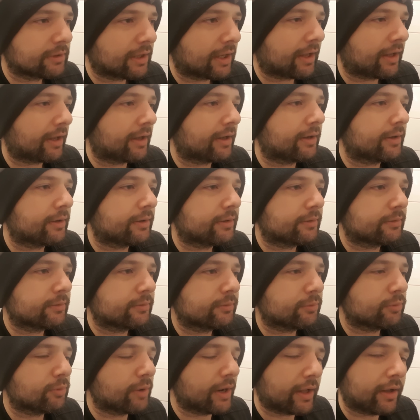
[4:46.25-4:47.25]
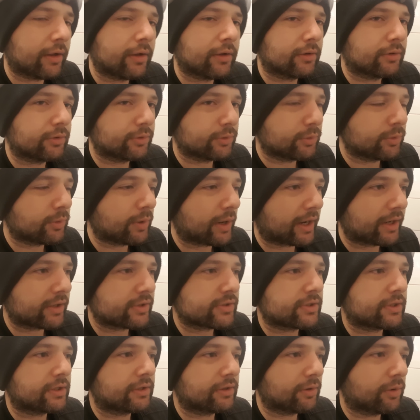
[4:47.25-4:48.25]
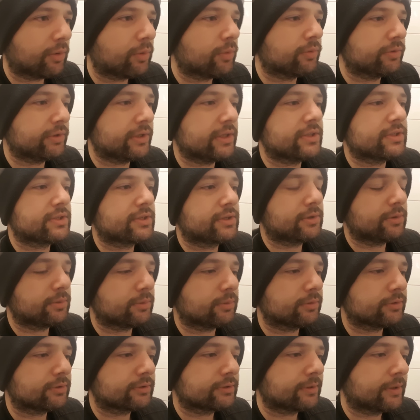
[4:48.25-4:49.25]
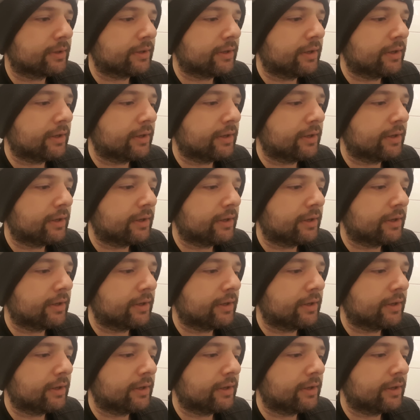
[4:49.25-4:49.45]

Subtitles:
How well do you actually know these tools?